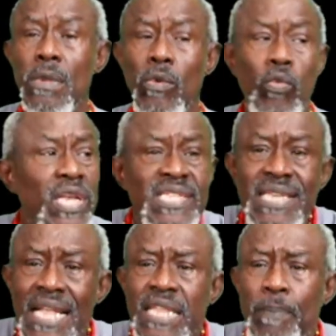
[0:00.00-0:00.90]
We
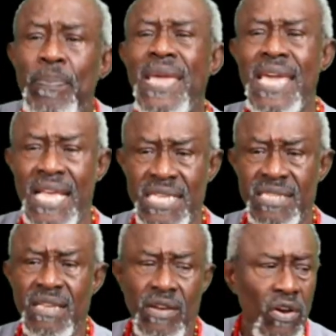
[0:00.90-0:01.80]
set the pace
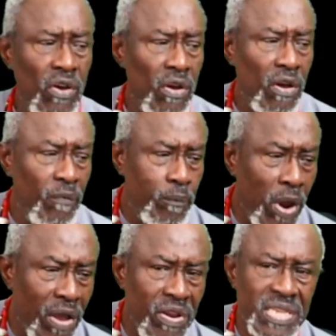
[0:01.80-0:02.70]
of
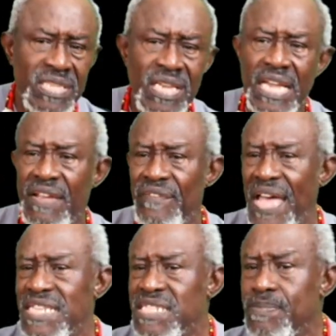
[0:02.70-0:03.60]
progress and
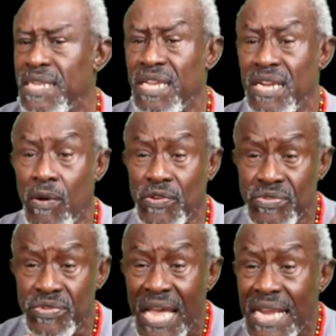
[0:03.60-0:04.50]
advancement in our
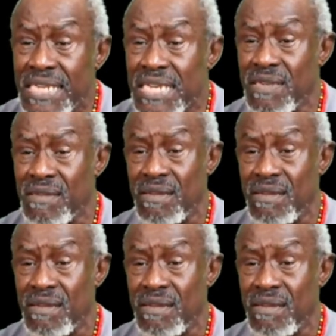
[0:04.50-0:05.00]
society.